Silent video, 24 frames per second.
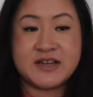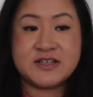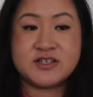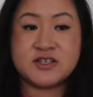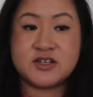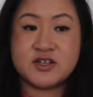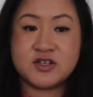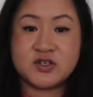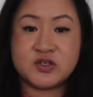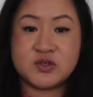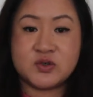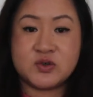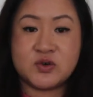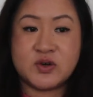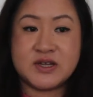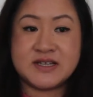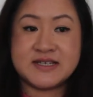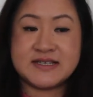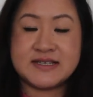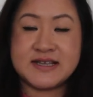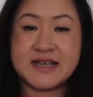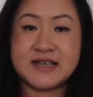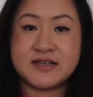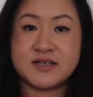into the store
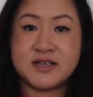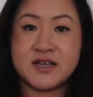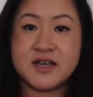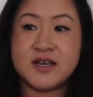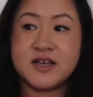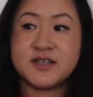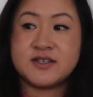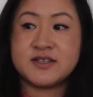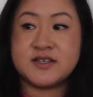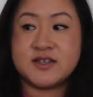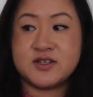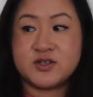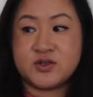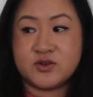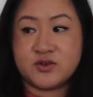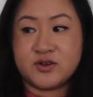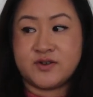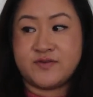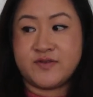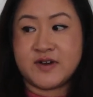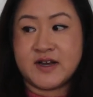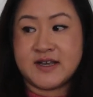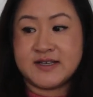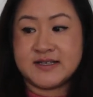and said to the store
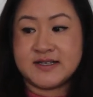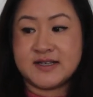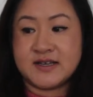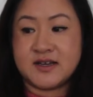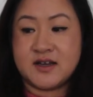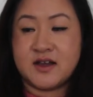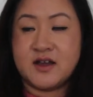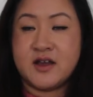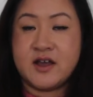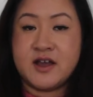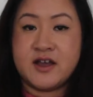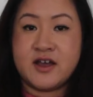advisor,